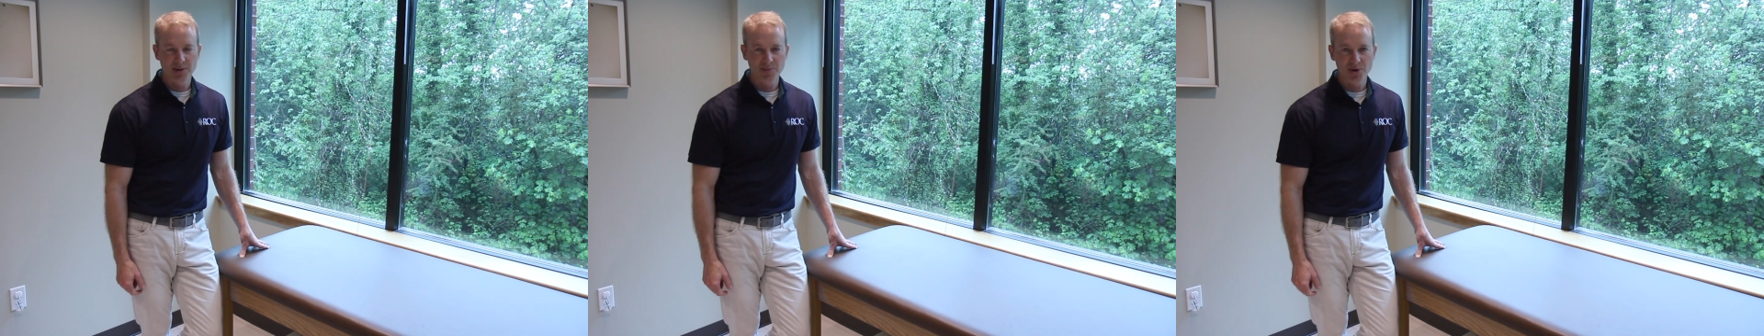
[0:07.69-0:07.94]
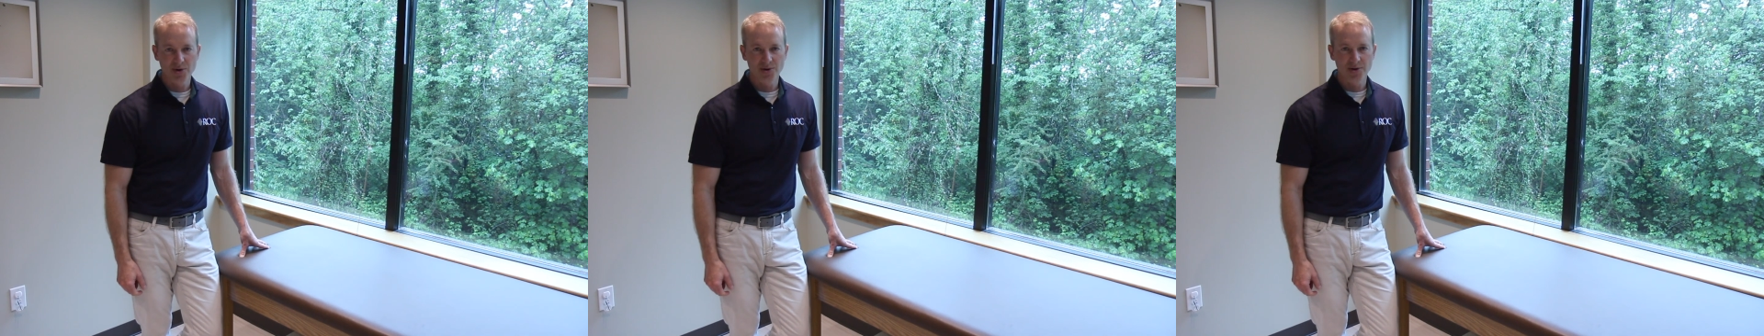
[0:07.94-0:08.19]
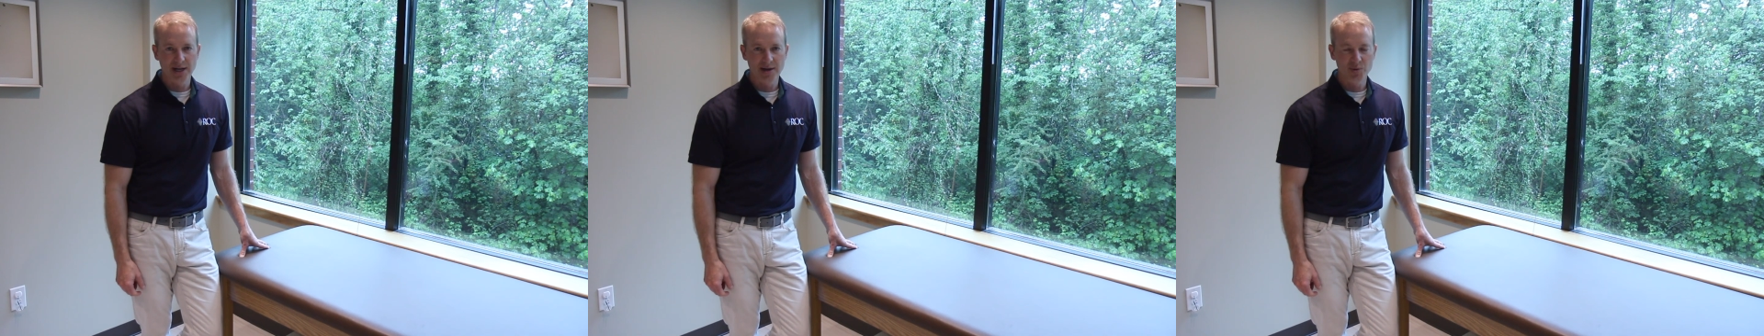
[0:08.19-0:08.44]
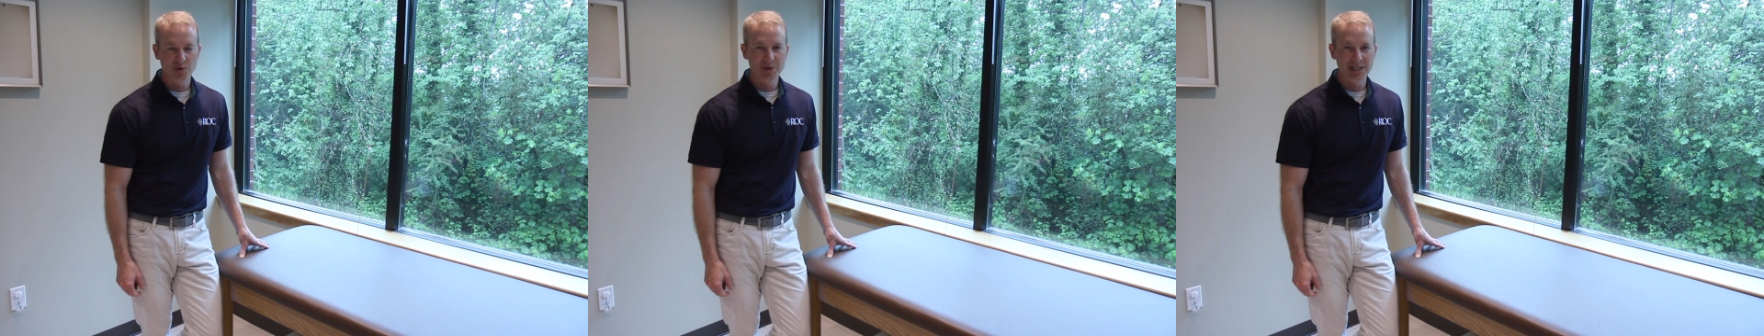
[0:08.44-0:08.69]
program
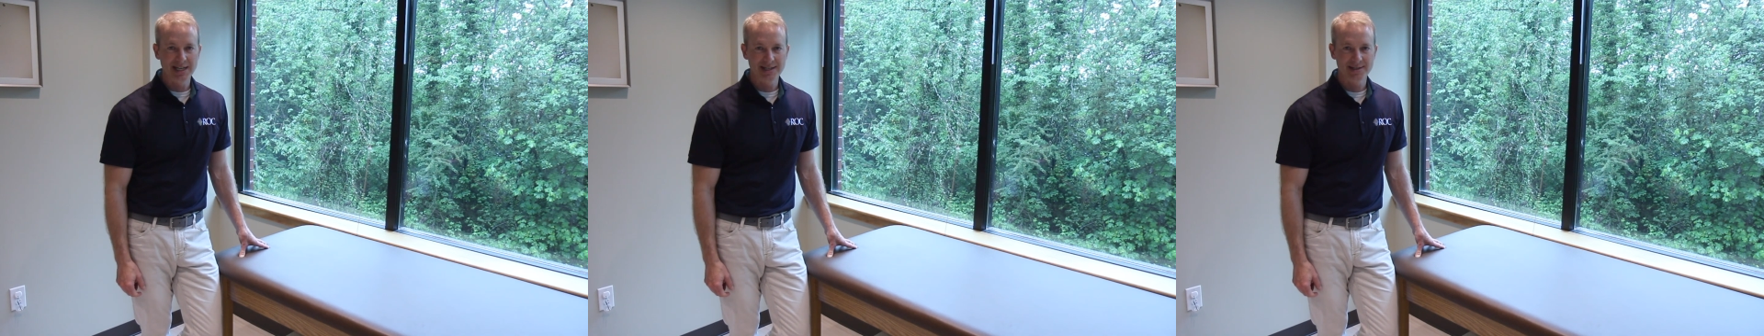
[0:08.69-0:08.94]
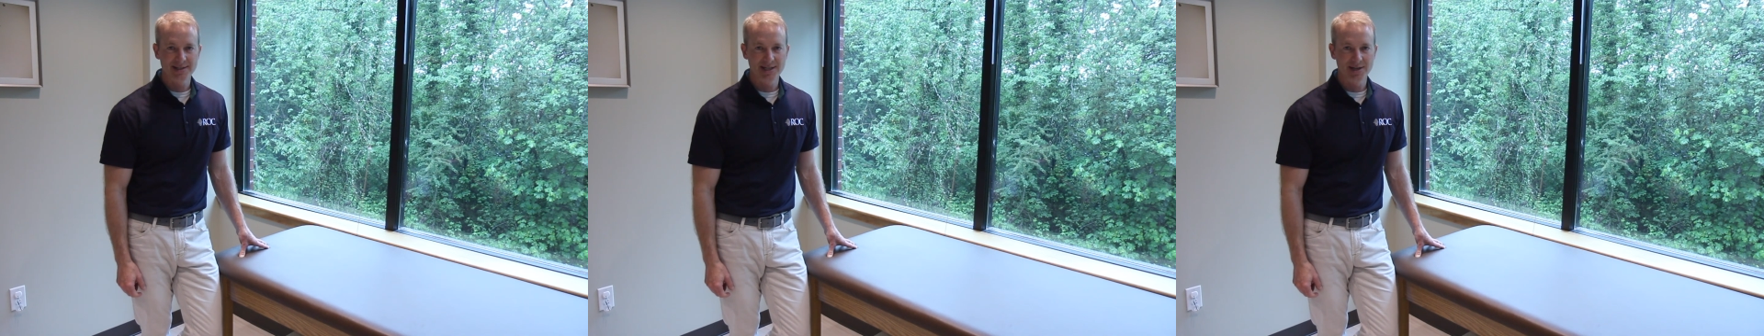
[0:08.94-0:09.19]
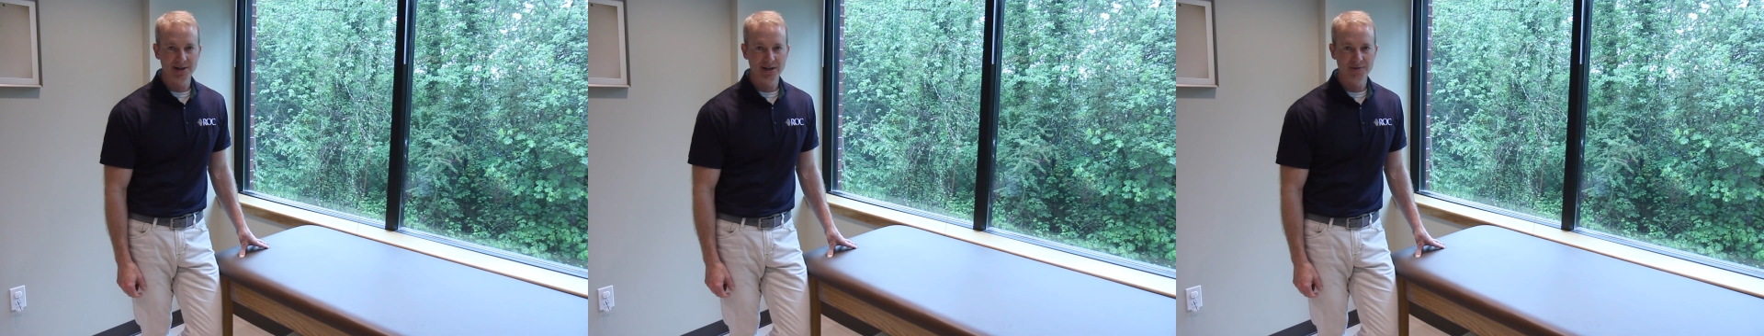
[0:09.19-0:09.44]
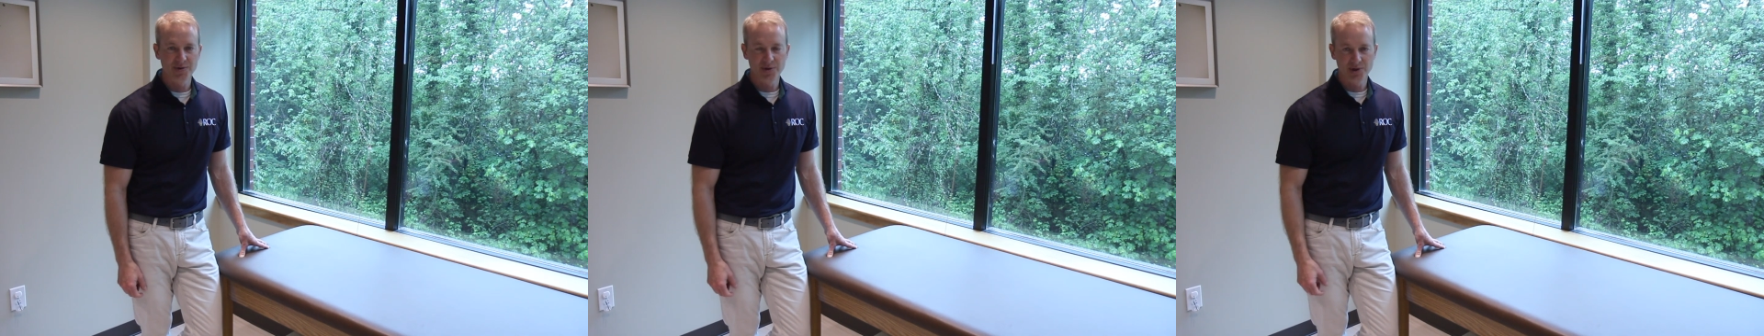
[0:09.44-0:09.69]
will be necessary
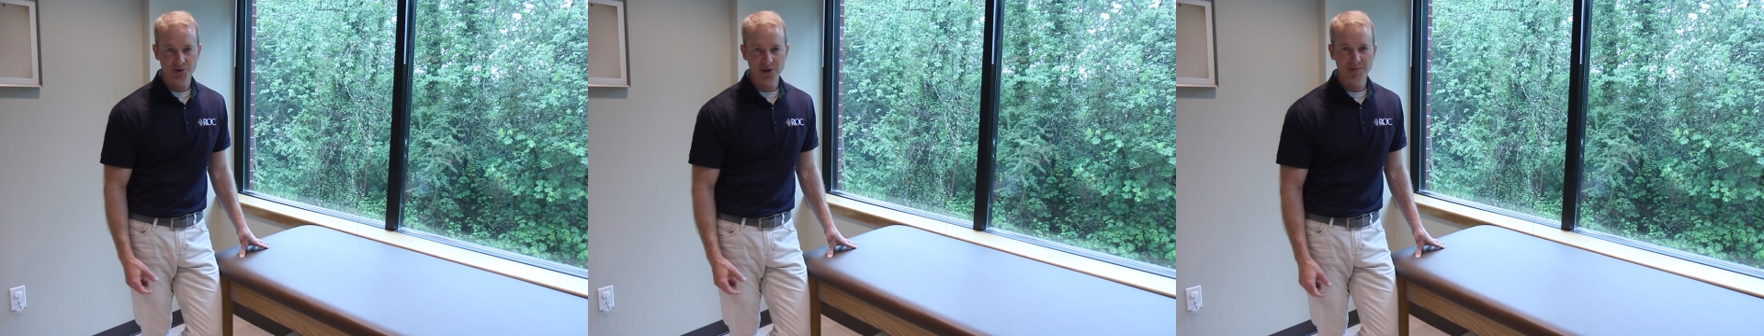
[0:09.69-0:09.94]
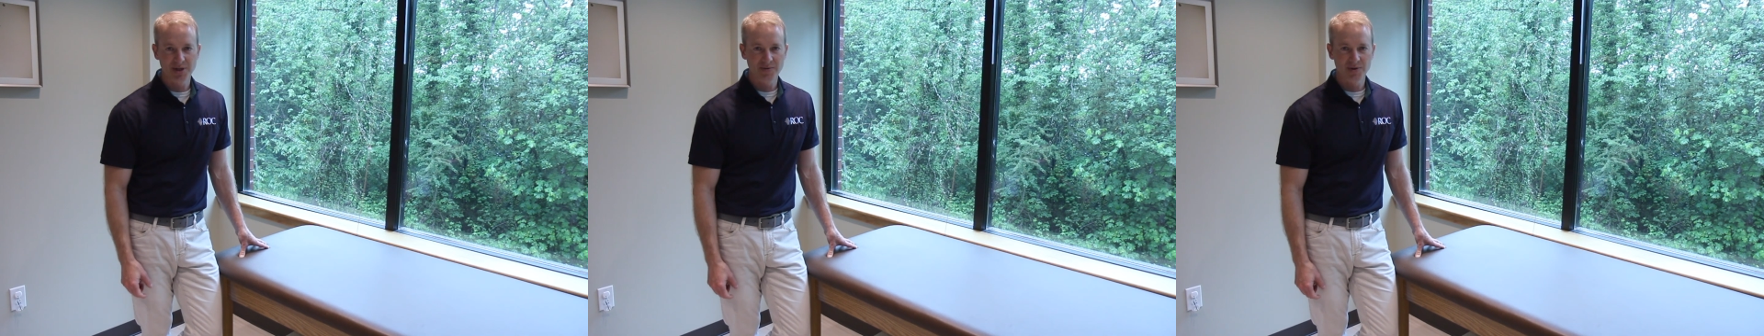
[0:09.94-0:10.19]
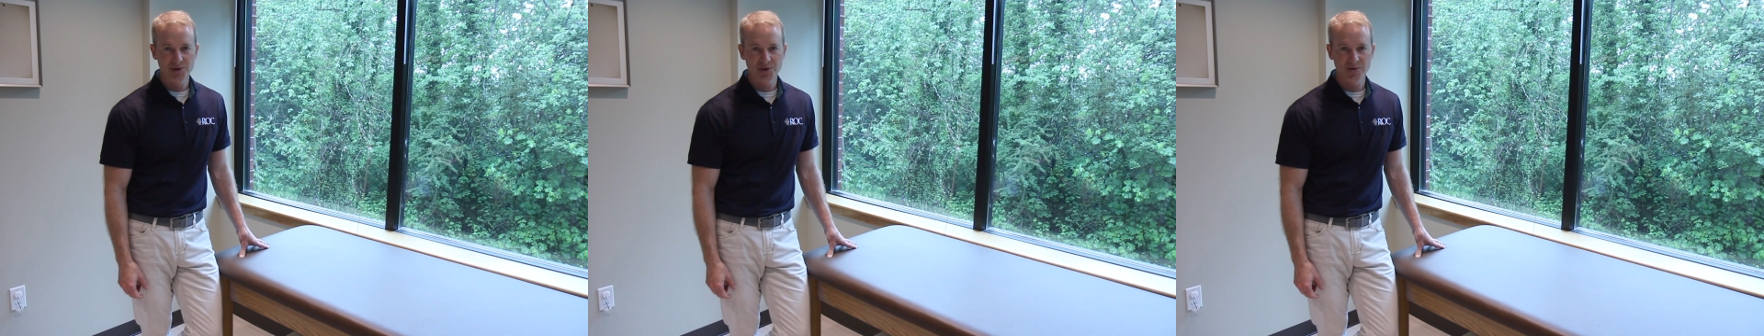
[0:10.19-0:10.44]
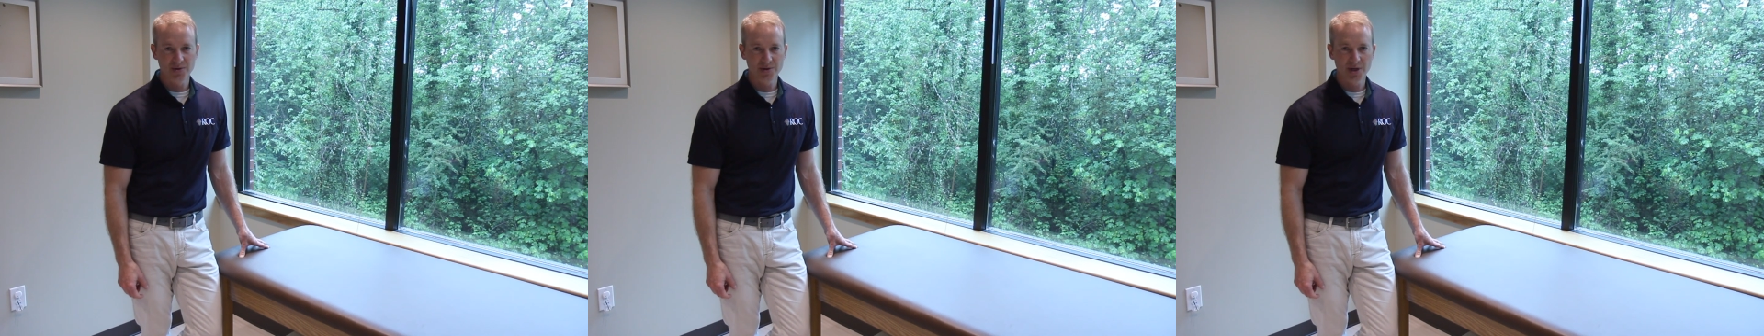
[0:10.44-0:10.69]
for the treatment of your
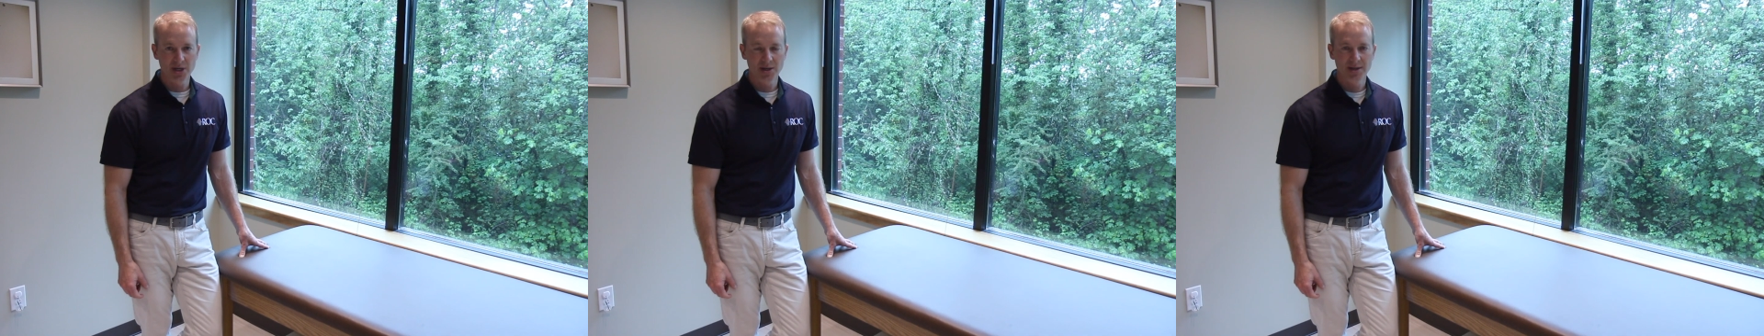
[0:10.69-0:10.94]
shoulder.